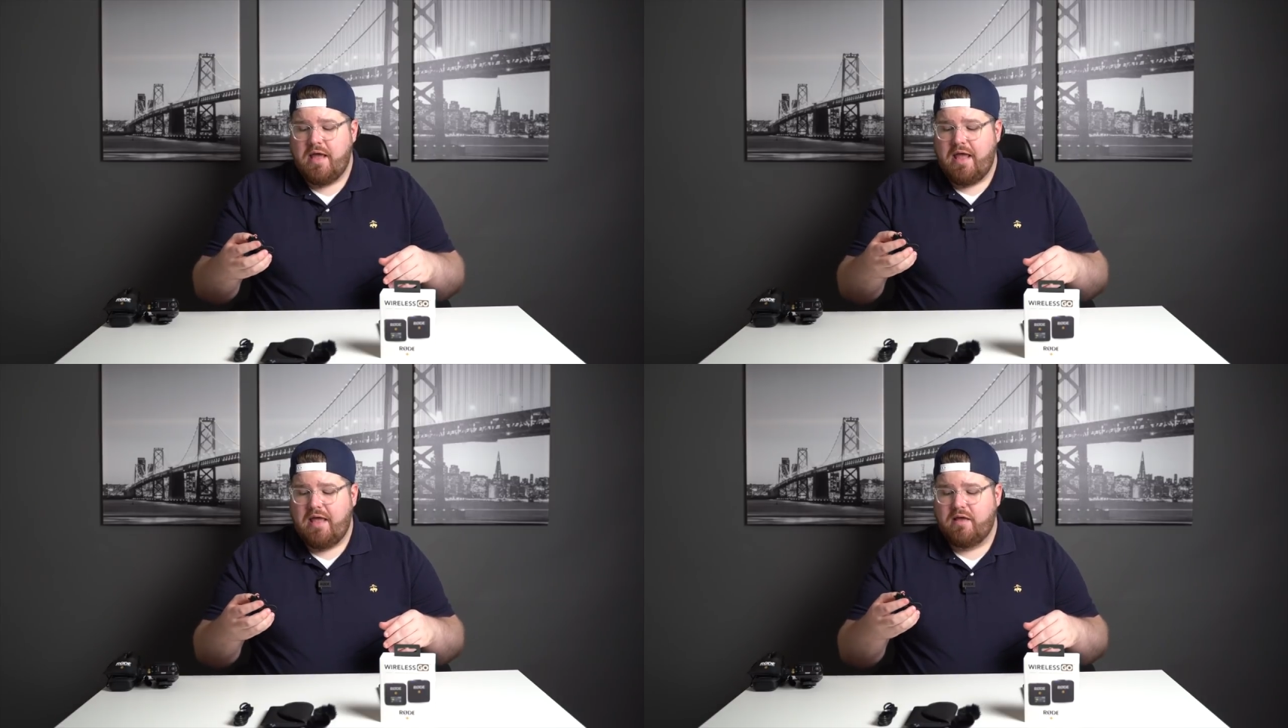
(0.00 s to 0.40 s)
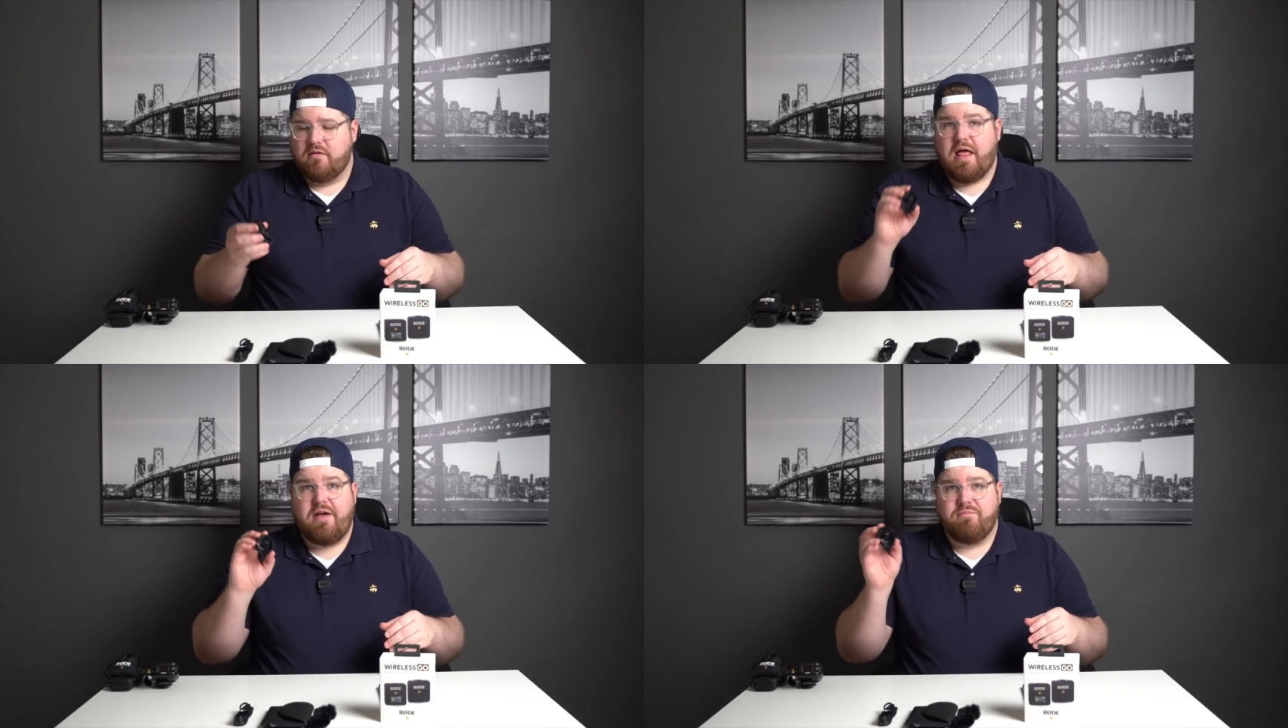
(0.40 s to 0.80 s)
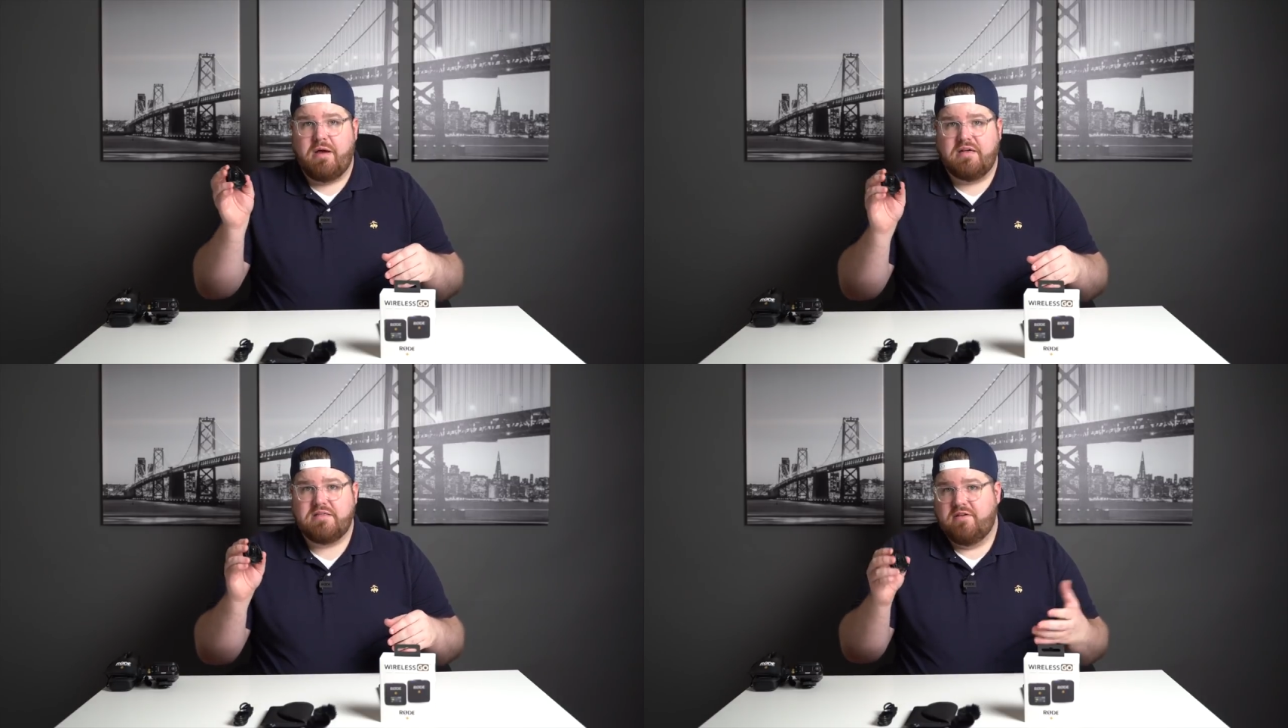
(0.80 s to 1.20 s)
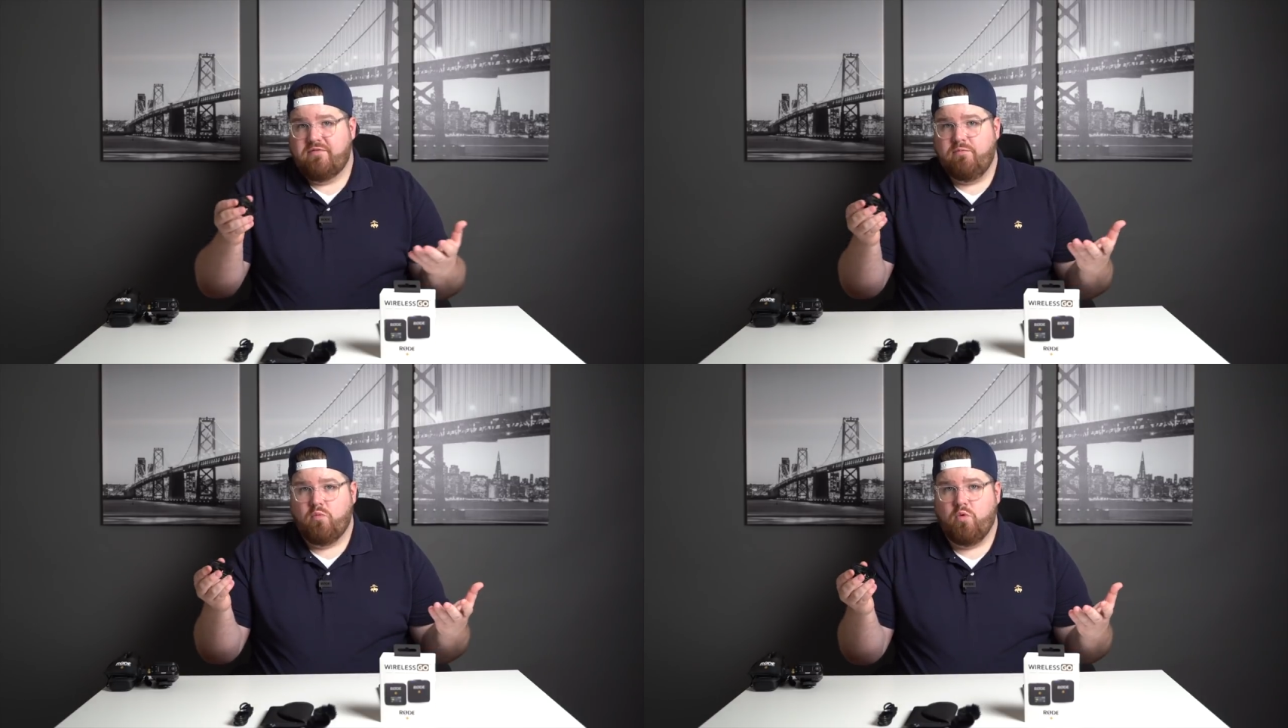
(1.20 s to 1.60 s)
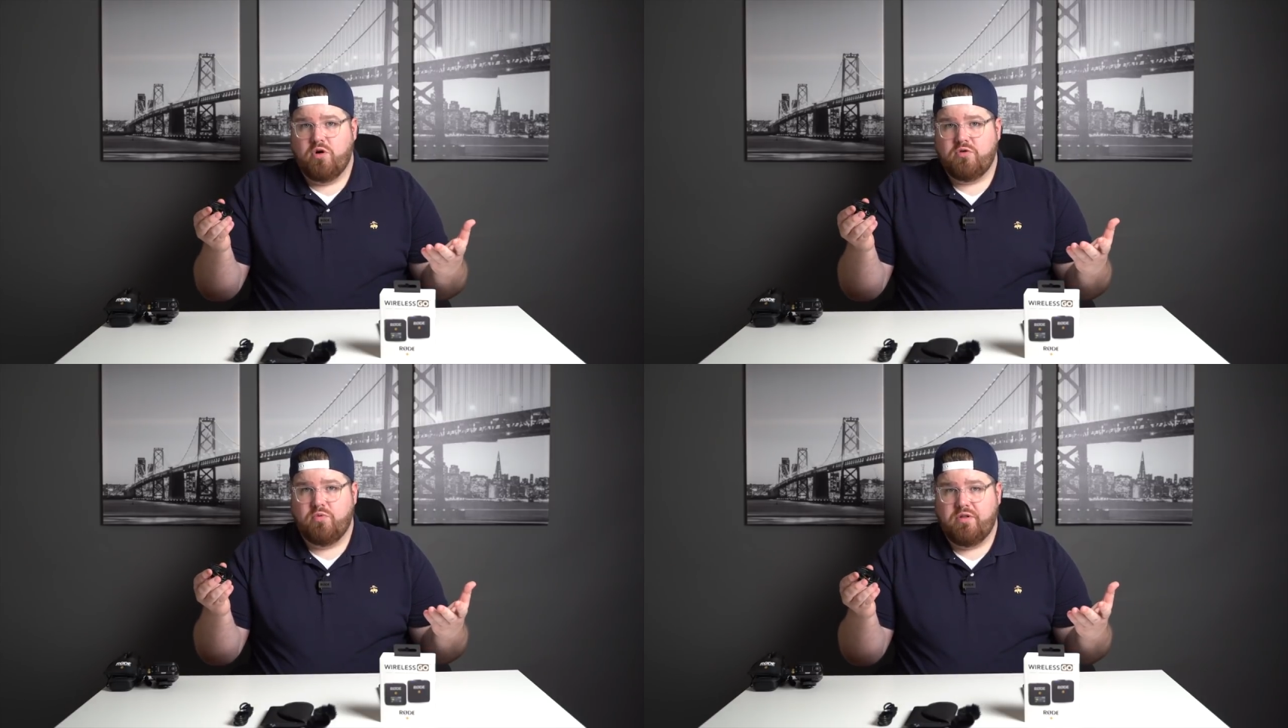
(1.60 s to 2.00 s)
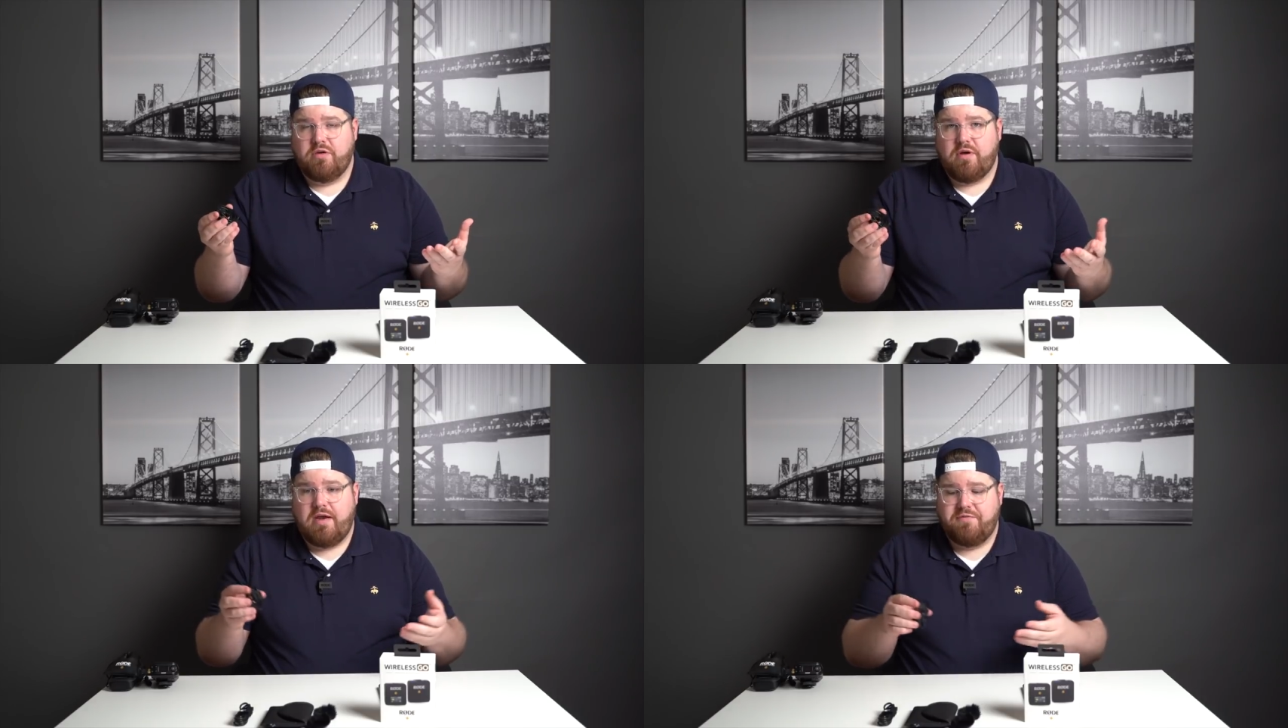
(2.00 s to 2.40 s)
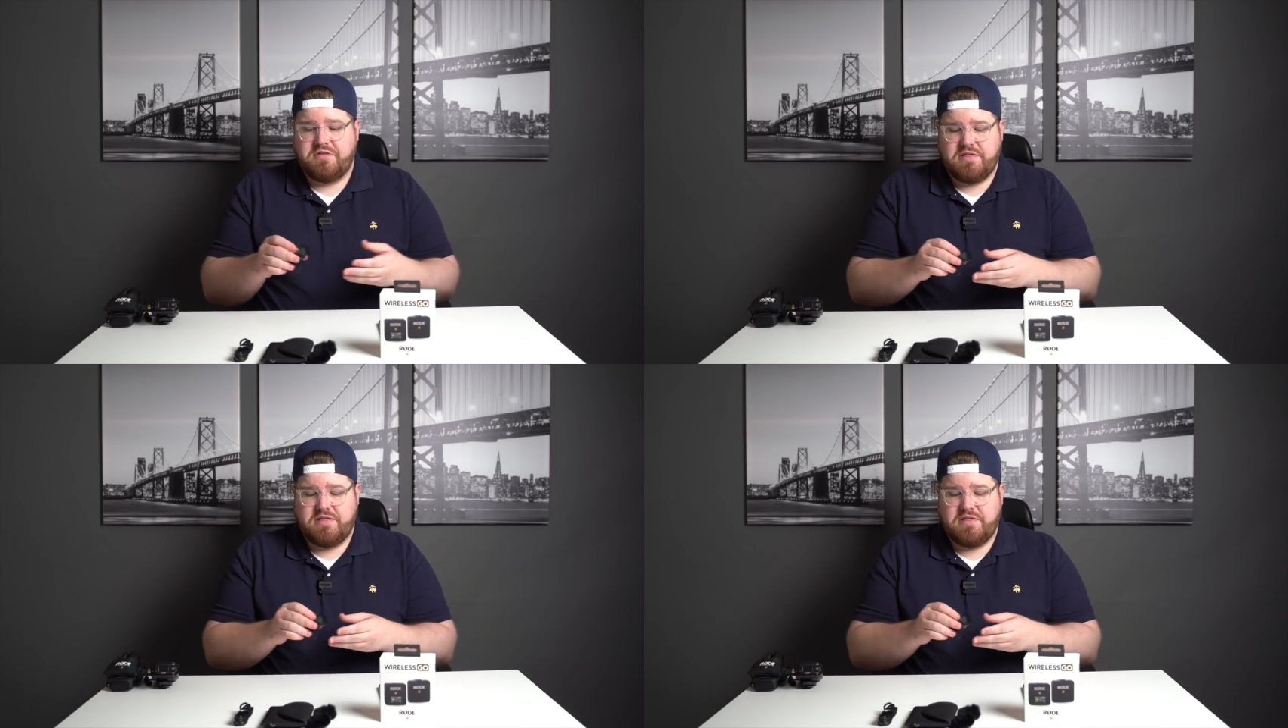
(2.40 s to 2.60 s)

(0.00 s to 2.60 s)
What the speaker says: And lav mics have worked really great ever